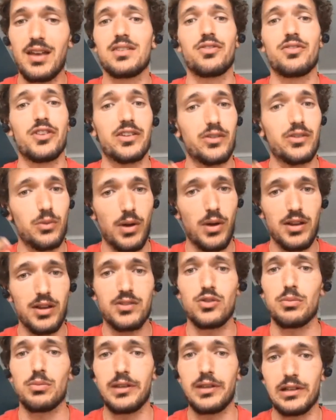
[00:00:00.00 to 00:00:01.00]
If it's right,
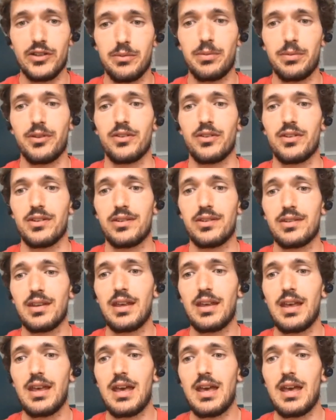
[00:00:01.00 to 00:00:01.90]
you build up on this.